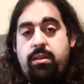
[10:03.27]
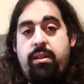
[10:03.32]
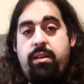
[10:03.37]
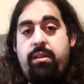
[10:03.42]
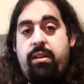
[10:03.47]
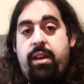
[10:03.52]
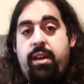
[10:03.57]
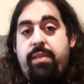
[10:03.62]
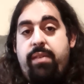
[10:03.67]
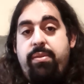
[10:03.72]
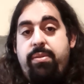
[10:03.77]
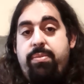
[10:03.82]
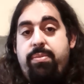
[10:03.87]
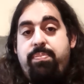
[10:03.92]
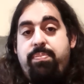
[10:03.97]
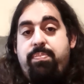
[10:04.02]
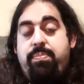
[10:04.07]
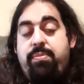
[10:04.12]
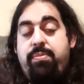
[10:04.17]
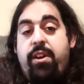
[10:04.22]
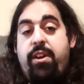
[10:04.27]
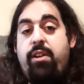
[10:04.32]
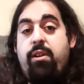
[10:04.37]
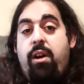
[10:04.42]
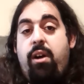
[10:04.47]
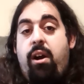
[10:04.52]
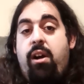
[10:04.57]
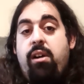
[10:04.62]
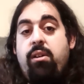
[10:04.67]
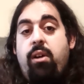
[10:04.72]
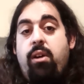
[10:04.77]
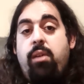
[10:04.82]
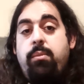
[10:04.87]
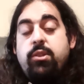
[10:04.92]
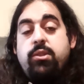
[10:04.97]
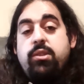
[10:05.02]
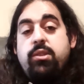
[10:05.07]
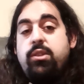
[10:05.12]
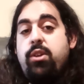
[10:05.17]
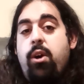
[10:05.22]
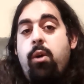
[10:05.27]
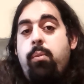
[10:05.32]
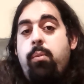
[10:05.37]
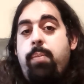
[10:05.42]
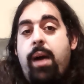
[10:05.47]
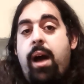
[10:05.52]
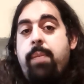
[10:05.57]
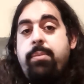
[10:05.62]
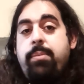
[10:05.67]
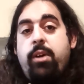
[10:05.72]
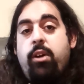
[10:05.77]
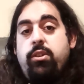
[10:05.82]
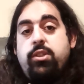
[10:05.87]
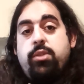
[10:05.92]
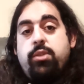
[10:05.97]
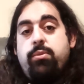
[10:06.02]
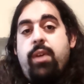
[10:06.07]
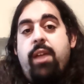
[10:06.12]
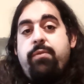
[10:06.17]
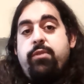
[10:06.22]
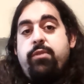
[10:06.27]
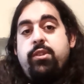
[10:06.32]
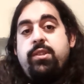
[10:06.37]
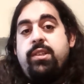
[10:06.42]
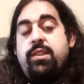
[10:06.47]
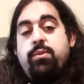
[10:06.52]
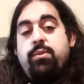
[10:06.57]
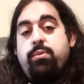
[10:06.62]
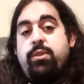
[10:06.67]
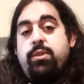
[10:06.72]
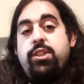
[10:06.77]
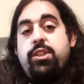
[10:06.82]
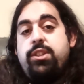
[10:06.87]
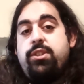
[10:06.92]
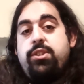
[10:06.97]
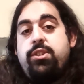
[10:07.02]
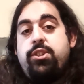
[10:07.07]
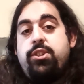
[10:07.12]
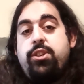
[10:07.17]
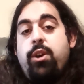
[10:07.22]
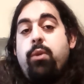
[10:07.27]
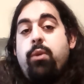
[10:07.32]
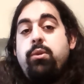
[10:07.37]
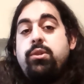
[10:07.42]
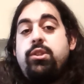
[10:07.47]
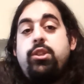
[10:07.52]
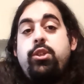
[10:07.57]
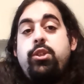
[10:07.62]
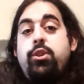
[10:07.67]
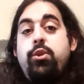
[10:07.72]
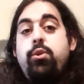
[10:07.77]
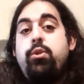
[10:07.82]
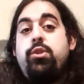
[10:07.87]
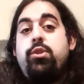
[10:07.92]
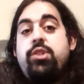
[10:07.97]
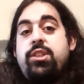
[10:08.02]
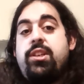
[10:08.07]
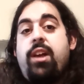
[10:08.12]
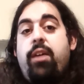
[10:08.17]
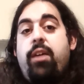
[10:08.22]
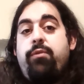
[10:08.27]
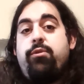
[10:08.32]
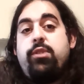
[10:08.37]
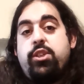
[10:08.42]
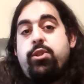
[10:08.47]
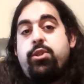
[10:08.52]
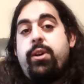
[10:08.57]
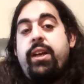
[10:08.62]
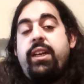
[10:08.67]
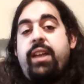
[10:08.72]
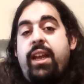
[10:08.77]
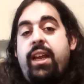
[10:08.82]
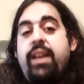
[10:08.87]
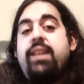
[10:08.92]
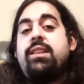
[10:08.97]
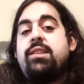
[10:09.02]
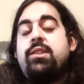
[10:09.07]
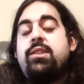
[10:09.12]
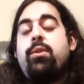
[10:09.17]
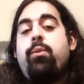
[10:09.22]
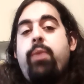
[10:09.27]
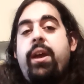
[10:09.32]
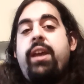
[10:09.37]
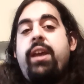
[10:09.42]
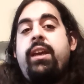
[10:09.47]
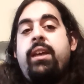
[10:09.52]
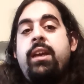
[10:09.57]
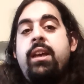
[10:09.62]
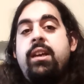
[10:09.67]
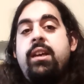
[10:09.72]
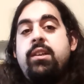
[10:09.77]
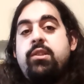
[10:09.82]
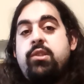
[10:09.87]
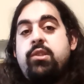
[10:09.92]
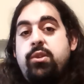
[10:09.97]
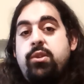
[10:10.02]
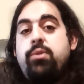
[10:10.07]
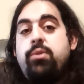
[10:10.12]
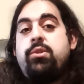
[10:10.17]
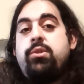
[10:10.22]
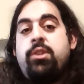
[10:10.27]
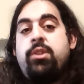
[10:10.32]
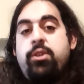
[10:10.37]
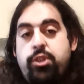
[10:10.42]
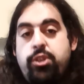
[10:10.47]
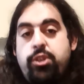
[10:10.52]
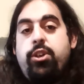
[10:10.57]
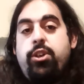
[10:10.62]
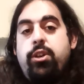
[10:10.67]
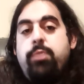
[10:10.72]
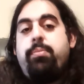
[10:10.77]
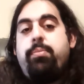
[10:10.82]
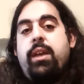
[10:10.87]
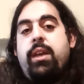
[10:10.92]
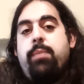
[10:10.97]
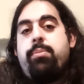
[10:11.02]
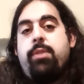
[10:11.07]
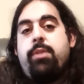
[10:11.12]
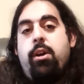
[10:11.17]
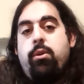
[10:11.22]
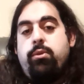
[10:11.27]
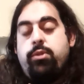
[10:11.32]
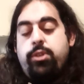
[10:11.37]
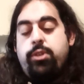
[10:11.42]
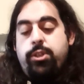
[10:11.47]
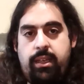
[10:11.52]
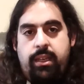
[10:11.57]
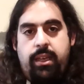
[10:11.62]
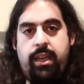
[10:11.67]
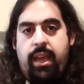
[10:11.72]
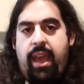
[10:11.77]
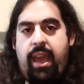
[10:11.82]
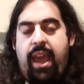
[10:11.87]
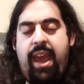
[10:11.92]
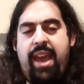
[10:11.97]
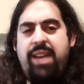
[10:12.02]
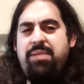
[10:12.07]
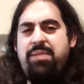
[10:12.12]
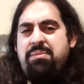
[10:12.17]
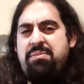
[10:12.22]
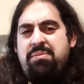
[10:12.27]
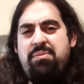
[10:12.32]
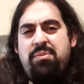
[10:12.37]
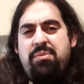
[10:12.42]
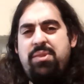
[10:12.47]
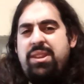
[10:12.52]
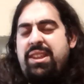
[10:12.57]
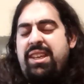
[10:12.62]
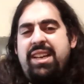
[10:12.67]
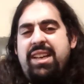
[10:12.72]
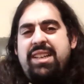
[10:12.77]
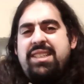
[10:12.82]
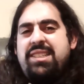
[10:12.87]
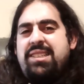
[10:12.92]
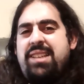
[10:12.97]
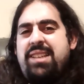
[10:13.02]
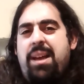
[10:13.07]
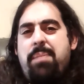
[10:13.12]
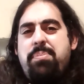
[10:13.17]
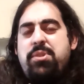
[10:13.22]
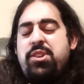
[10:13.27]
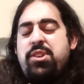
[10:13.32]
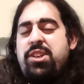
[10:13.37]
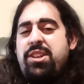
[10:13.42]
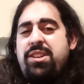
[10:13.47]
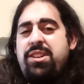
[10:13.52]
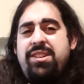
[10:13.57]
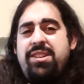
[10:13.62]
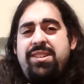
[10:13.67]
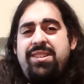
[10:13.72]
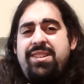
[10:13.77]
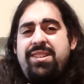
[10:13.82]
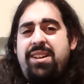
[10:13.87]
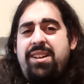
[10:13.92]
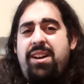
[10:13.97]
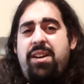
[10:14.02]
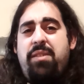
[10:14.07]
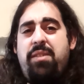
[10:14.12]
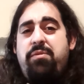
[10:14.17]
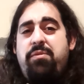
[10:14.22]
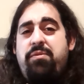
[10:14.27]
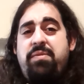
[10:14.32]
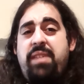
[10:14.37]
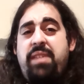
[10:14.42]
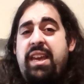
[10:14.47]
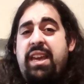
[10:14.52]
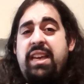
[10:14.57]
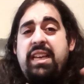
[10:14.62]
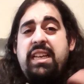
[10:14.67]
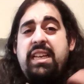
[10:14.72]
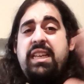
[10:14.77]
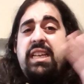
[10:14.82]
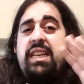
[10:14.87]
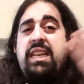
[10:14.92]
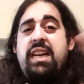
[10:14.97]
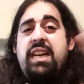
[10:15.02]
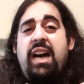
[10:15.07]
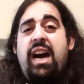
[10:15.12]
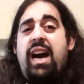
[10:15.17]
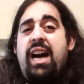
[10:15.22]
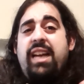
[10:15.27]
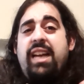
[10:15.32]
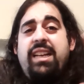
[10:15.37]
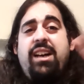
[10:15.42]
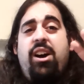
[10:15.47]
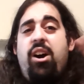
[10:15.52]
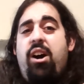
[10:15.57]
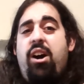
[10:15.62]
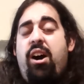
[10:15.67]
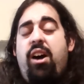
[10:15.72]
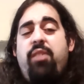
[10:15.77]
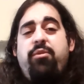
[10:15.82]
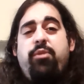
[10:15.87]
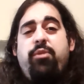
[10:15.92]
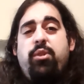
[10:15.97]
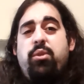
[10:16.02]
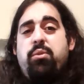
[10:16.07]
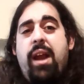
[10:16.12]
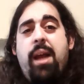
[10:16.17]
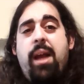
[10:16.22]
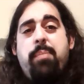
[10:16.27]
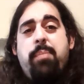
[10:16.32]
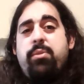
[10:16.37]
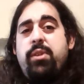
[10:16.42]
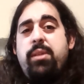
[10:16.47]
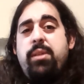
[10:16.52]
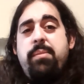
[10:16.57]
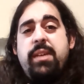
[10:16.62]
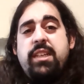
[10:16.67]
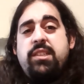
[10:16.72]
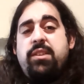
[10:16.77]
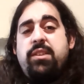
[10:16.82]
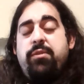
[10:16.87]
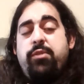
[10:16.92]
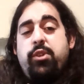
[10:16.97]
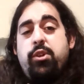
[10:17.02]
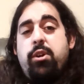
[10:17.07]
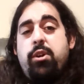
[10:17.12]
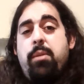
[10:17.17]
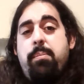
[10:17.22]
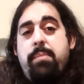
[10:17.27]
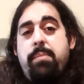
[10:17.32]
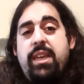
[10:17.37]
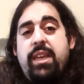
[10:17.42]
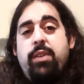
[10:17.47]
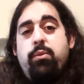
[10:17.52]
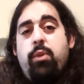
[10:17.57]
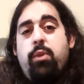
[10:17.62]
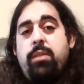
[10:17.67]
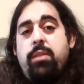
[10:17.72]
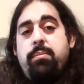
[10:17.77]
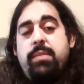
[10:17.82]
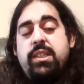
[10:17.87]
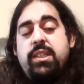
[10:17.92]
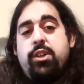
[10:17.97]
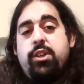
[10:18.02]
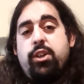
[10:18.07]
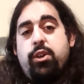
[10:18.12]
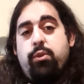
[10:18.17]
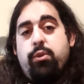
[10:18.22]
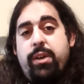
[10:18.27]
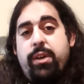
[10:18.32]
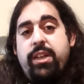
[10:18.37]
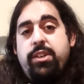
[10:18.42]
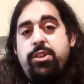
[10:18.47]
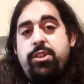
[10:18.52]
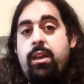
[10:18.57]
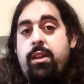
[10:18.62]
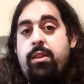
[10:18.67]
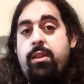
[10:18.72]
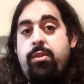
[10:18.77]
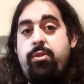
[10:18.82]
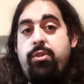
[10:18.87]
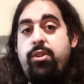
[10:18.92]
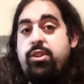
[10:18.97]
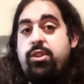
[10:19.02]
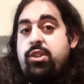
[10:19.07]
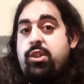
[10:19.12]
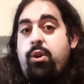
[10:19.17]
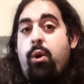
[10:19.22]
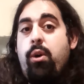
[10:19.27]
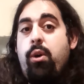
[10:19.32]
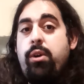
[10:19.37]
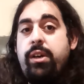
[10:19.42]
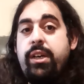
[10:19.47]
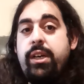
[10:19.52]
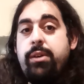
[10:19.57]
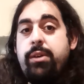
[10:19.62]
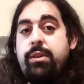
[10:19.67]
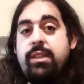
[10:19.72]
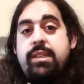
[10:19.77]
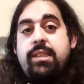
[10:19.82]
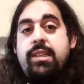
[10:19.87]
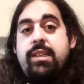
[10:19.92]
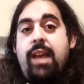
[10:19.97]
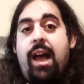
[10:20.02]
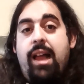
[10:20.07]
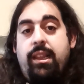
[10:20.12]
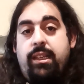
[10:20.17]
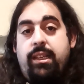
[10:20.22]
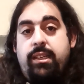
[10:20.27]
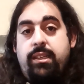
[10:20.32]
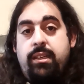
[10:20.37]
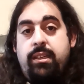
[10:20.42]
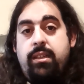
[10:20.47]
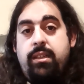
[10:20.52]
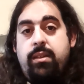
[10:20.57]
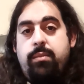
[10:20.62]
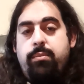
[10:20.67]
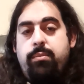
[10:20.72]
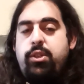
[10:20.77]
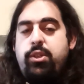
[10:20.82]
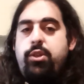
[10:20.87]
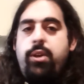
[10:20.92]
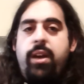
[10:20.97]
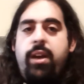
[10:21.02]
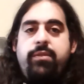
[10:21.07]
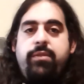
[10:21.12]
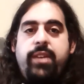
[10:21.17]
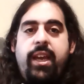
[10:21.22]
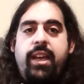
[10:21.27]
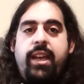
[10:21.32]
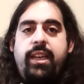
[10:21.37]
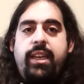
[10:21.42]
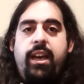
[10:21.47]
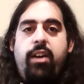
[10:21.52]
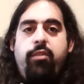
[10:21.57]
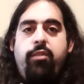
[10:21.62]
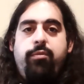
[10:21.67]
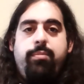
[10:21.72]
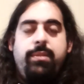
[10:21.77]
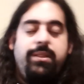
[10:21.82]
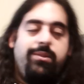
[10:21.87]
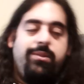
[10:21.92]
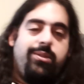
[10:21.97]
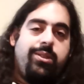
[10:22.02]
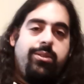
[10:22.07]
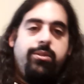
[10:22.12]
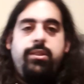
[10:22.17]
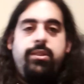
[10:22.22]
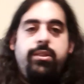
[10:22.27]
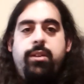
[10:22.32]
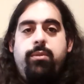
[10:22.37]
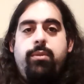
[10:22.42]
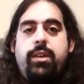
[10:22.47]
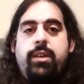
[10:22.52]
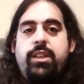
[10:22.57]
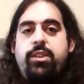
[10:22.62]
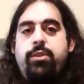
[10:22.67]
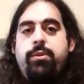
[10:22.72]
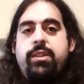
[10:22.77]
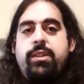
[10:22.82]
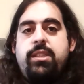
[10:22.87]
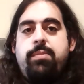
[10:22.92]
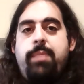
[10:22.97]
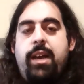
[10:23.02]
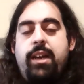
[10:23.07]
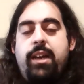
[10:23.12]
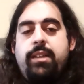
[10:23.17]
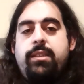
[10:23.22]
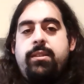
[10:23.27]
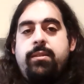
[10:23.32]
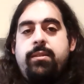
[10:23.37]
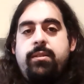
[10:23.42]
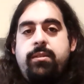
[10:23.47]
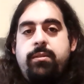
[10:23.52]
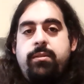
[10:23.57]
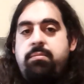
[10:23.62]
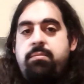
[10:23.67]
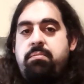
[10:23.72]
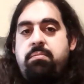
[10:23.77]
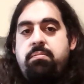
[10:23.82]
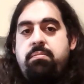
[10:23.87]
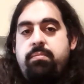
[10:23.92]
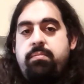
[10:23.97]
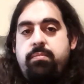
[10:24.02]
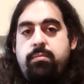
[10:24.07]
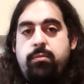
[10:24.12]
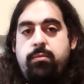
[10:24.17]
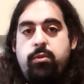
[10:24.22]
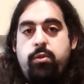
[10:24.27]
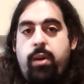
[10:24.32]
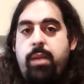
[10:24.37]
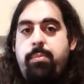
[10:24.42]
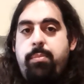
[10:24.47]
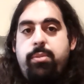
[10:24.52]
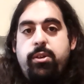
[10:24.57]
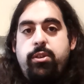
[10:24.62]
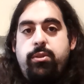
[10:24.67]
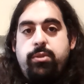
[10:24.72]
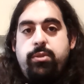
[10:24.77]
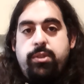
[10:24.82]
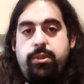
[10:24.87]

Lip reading: And there are almost no pop culture references, which shows huge self-restraint and is the way Seuss should be approached. And with the exception of a god-awful rap remix of You're a Mean One, Mr. Grinch, the score here is solid. But you have Danny Elfman, so, what can you expect? Great producer.